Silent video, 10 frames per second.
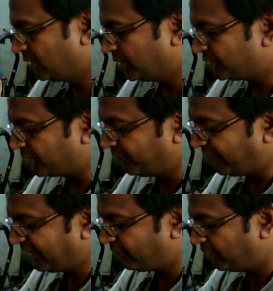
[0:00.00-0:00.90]
So if
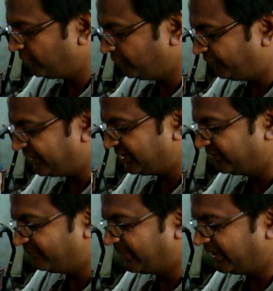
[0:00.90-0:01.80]
I want to fit
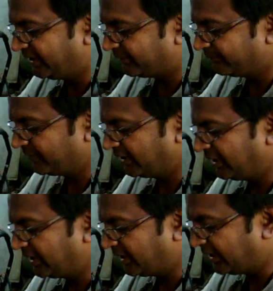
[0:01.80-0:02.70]
the bearing,
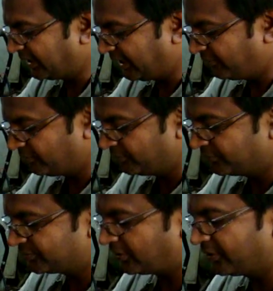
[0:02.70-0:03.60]
I have to
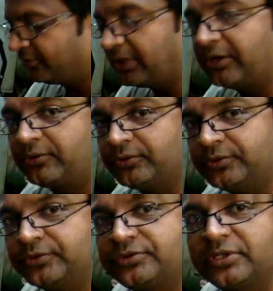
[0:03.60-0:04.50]
use, or you have to
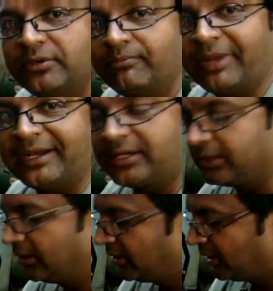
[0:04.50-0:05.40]
use
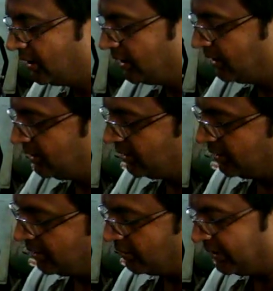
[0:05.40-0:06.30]
mandrel.
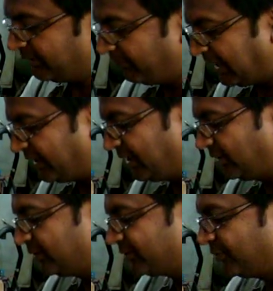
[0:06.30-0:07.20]
Now in mandrel
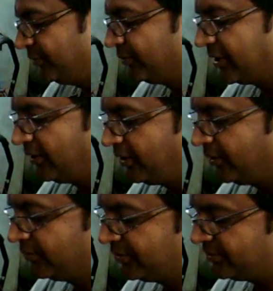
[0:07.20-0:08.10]
also you cannot
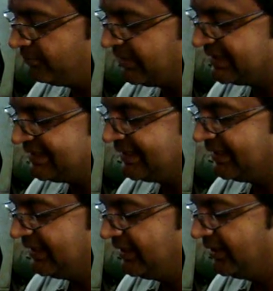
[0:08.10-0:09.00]
use
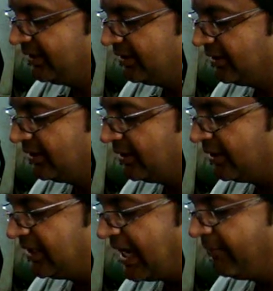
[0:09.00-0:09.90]
basically
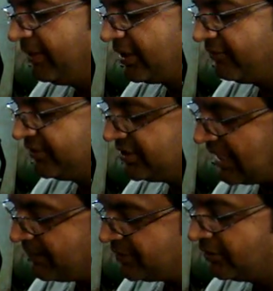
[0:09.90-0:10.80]
a diameter which is
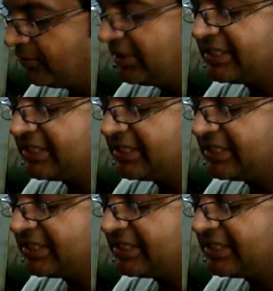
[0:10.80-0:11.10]
absolutely